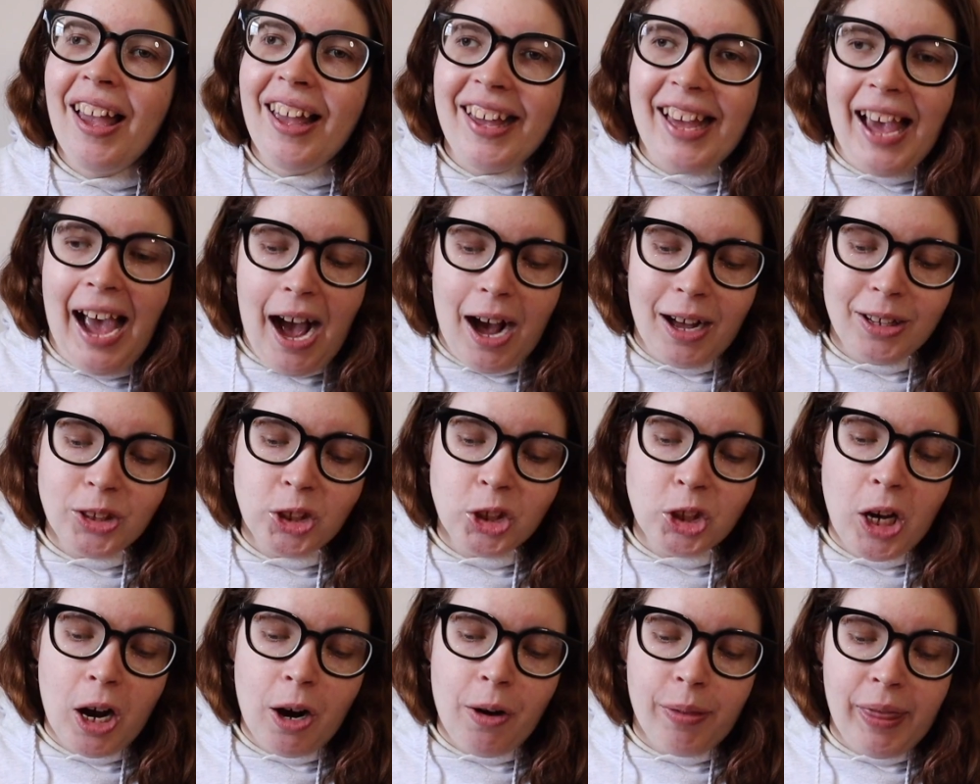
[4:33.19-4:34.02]
yeah,
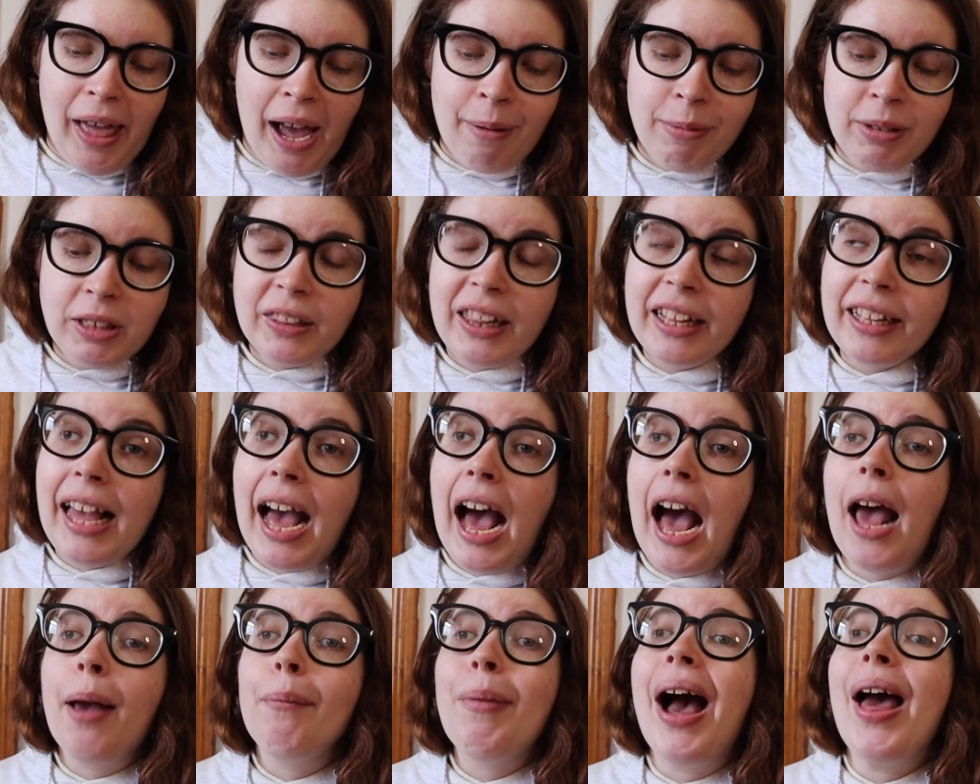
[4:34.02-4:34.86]
so that was the
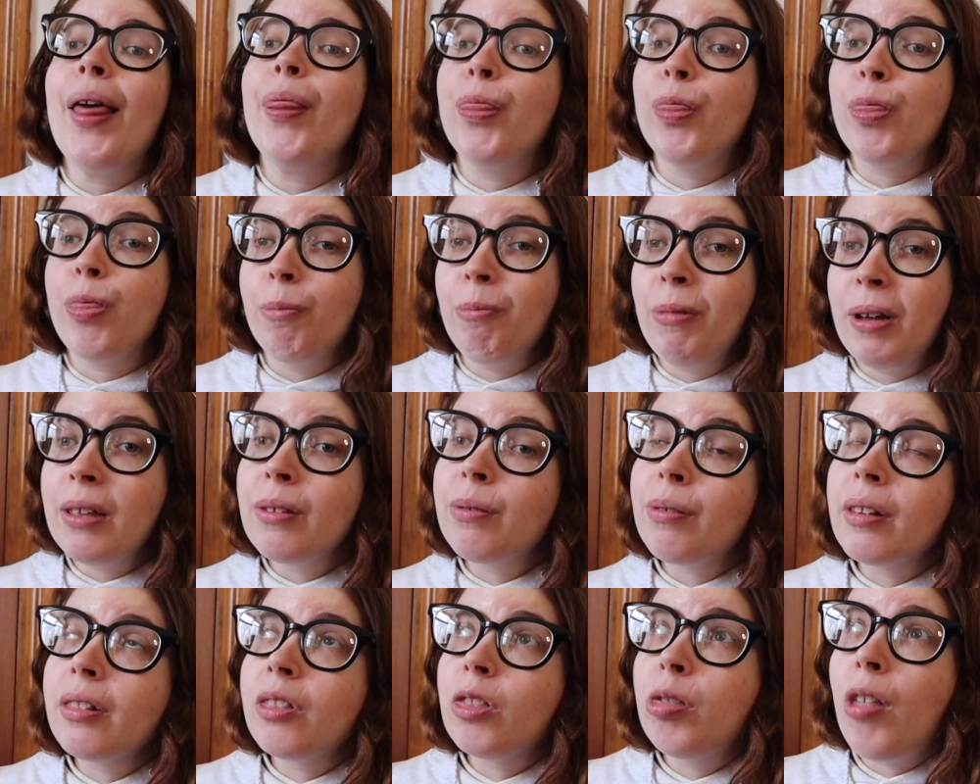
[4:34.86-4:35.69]
time I we
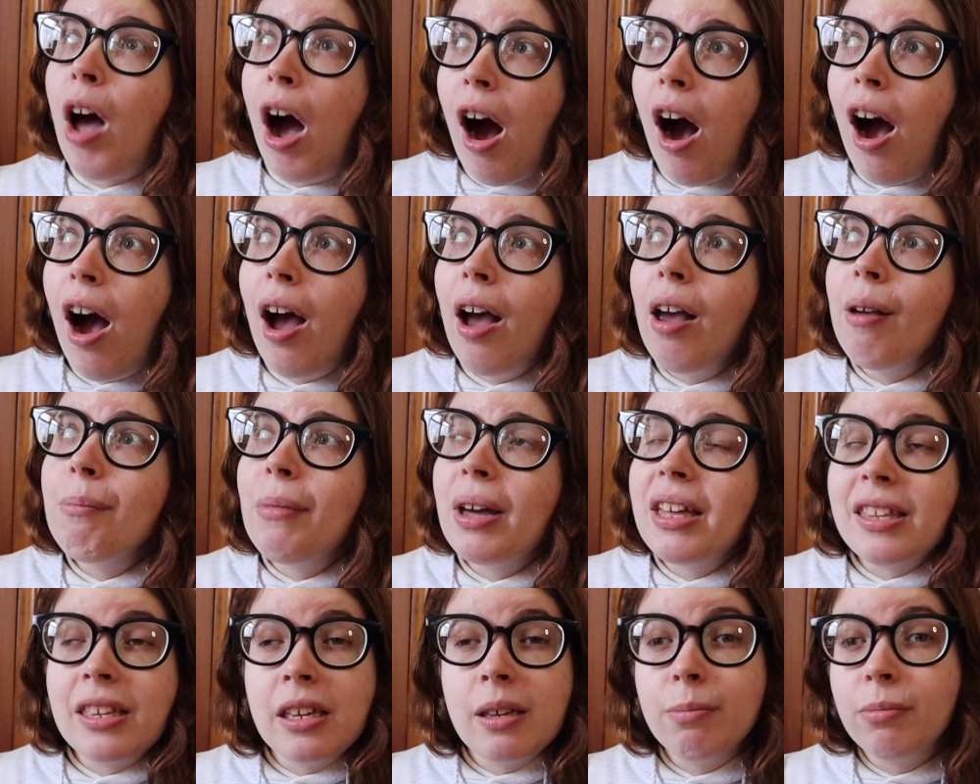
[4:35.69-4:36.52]
thought,
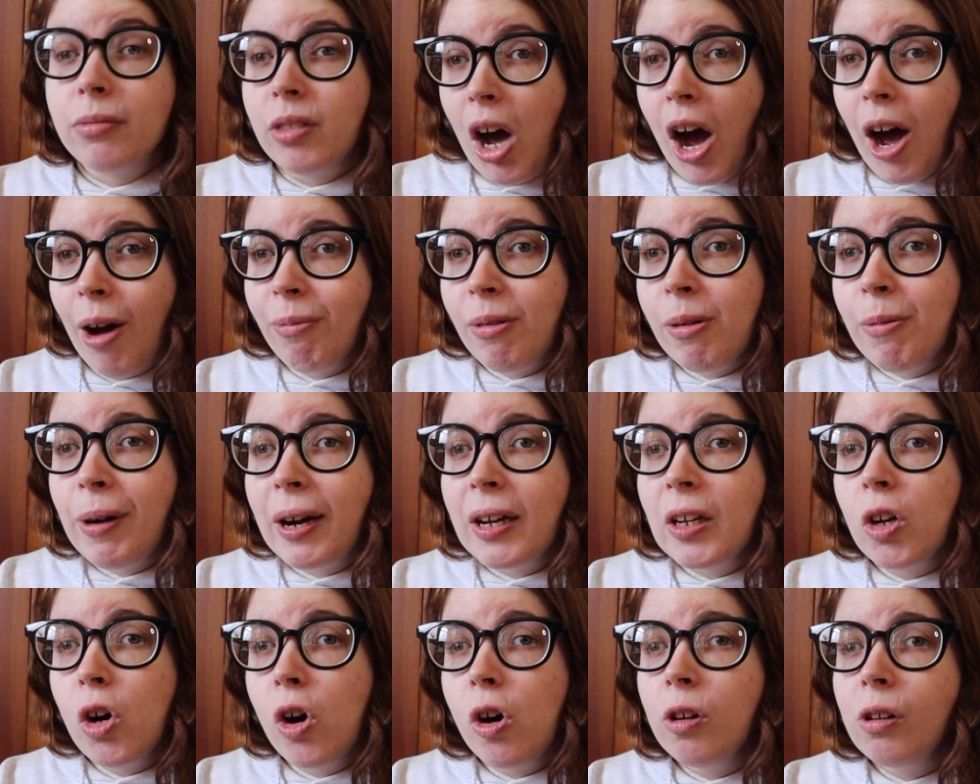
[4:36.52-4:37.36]
my team thought we
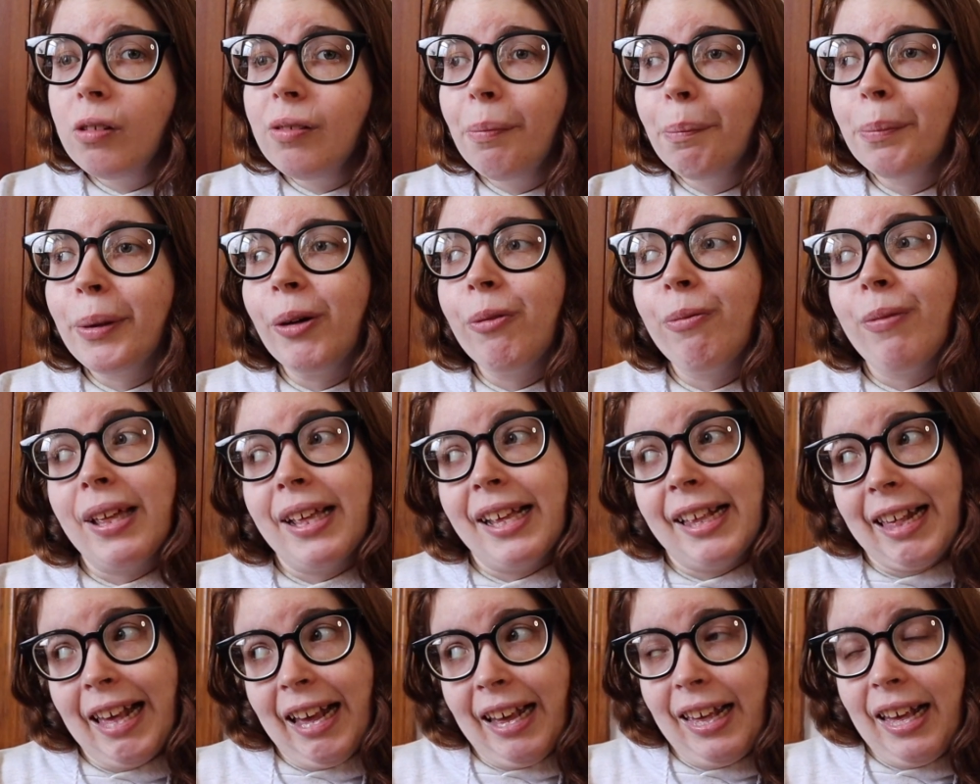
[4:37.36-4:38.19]
won gold, but we
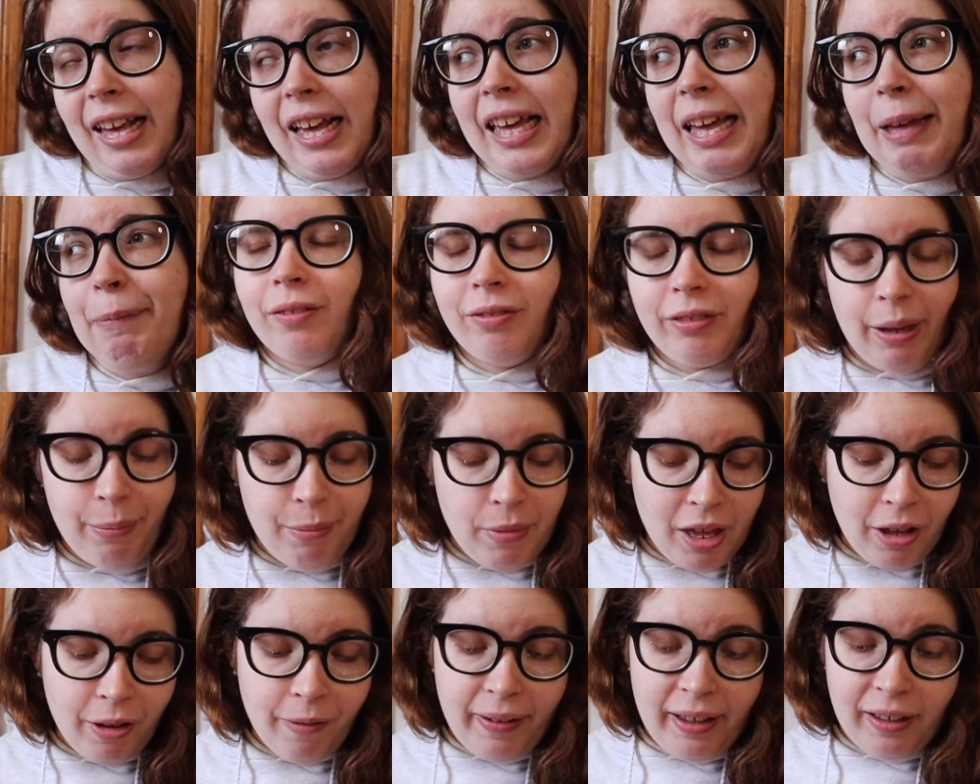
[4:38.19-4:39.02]
didn't. Let
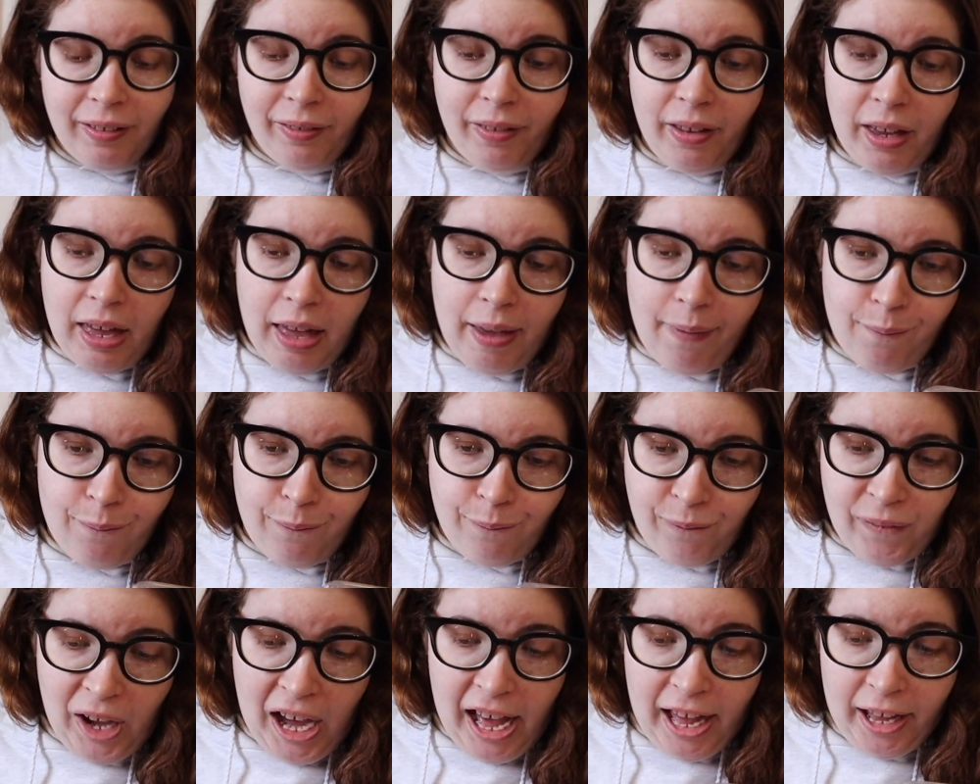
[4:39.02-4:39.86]
me quickly
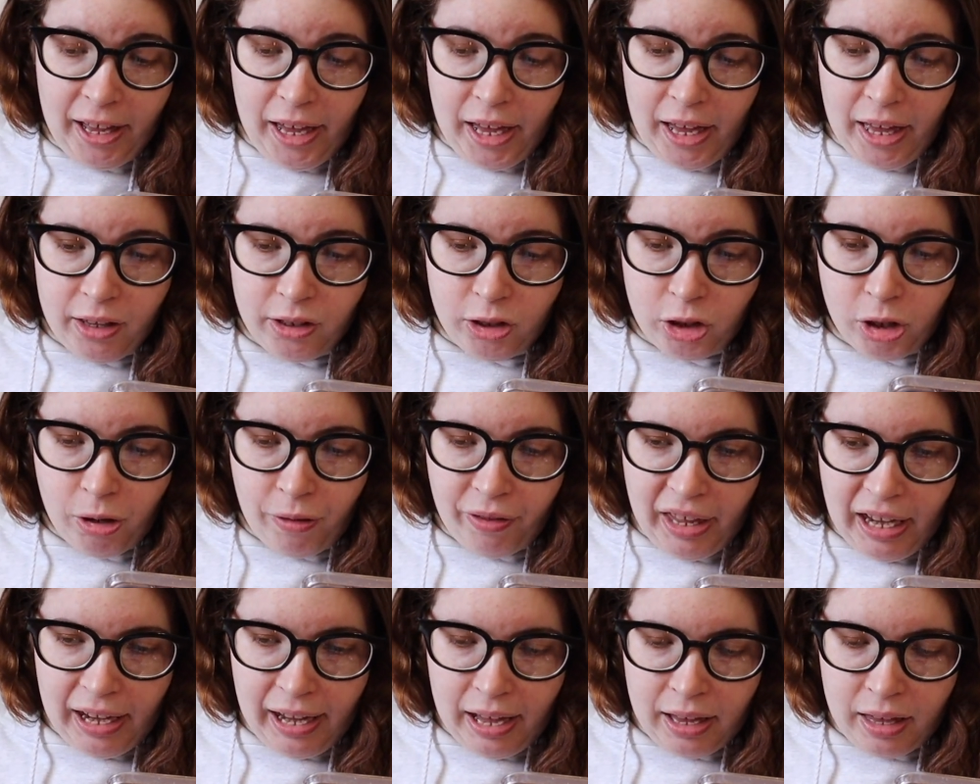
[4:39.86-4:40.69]
find it
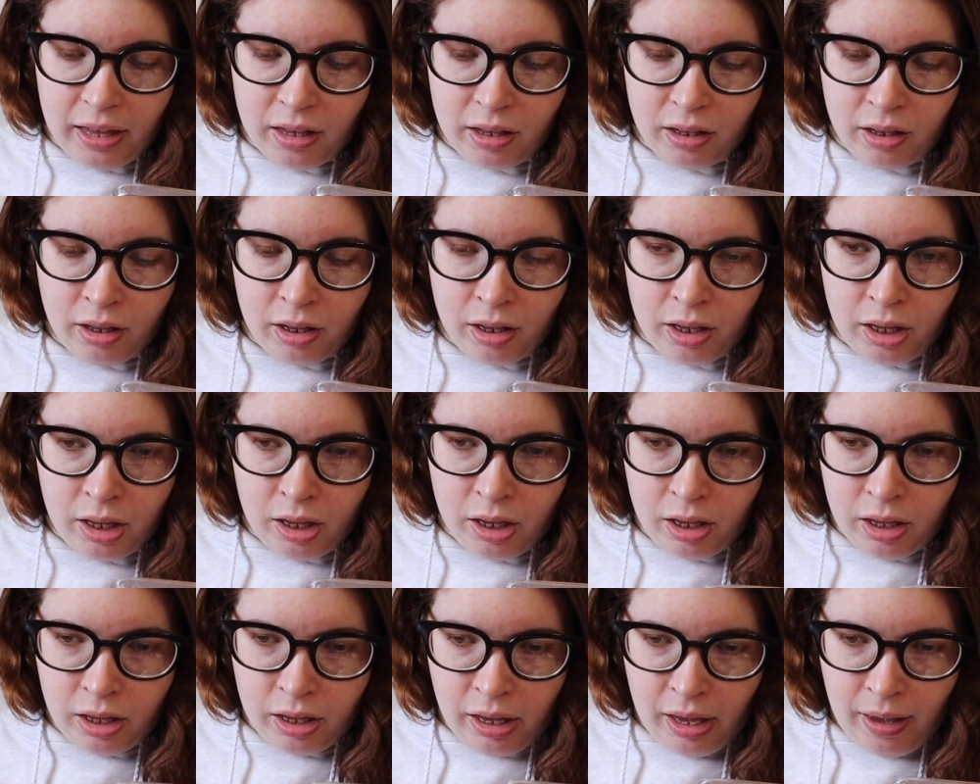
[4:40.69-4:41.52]
so then I can
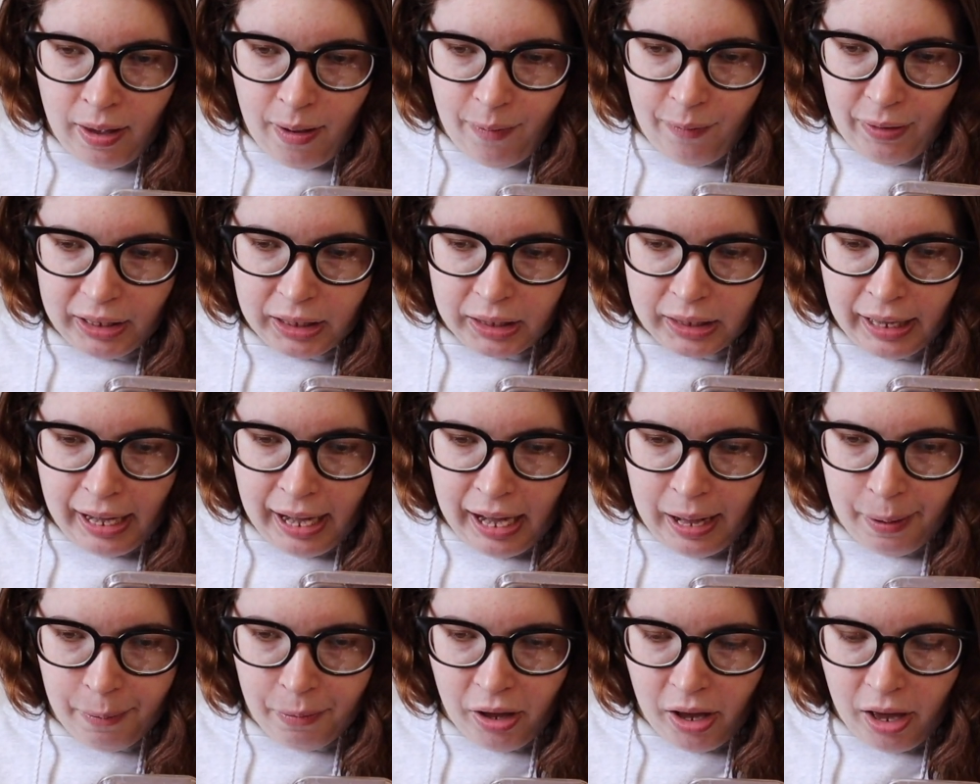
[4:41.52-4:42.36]
give a
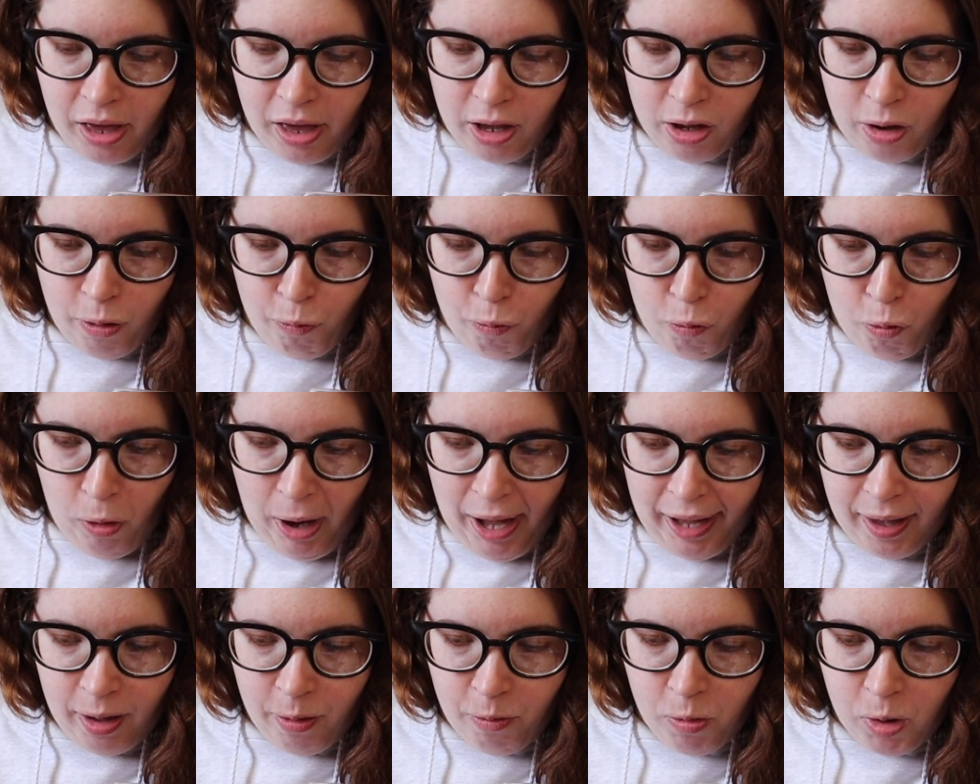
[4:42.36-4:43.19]
timeline on
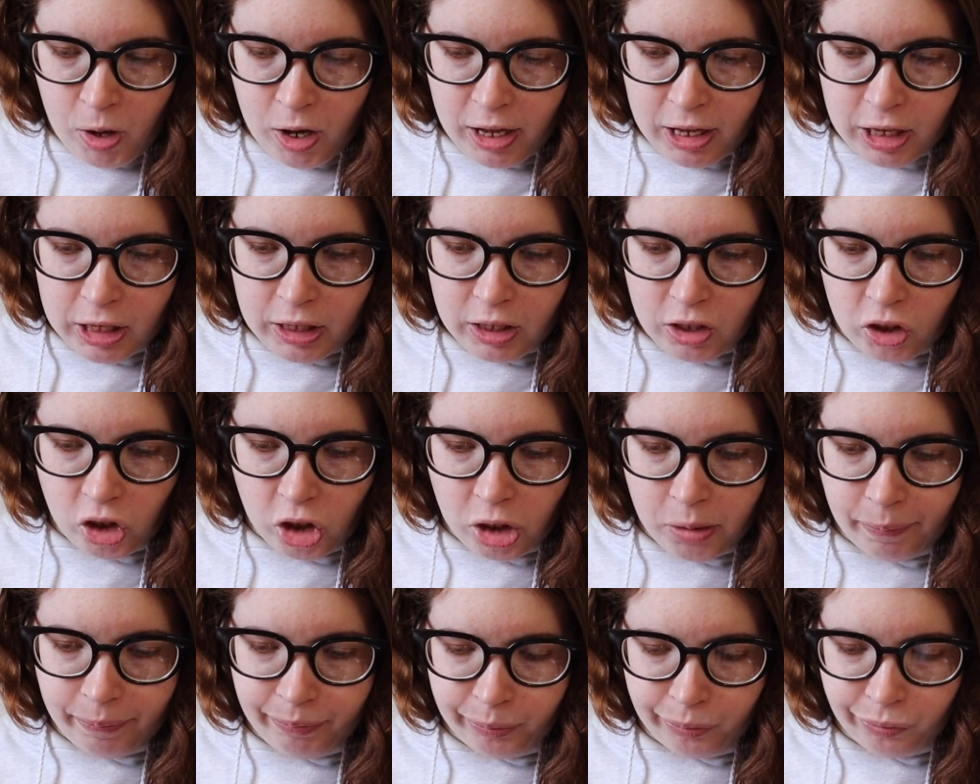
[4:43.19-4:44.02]
when it was.